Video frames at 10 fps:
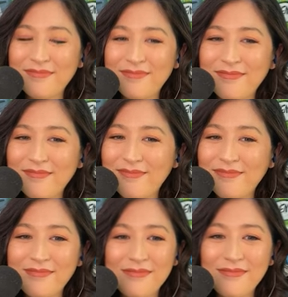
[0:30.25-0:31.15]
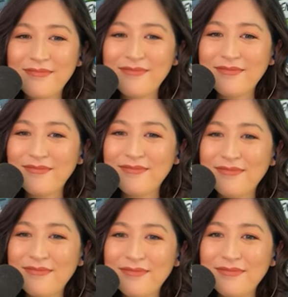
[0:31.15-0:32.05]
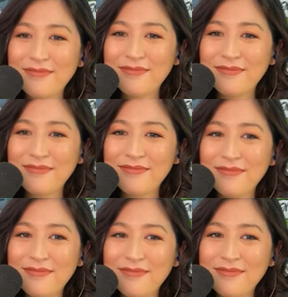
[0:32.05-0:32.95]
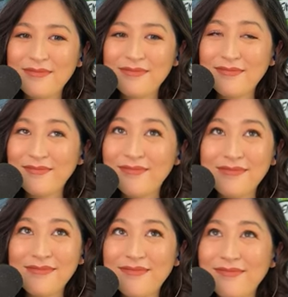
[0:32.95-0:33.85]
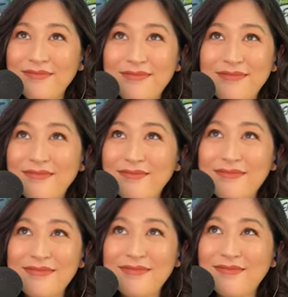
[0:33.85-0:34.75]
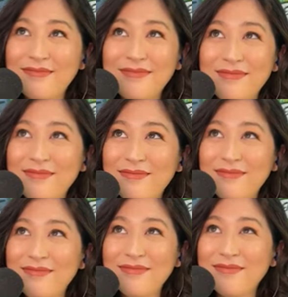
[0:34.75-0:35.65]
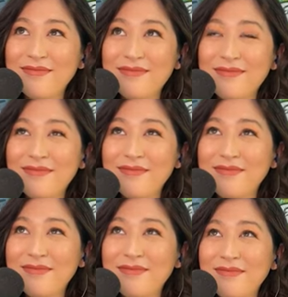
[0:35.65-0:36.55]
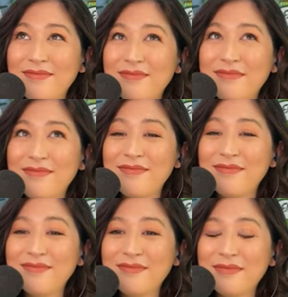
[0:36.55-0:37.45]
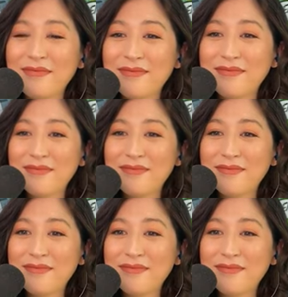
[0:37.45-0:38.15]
(not speaking)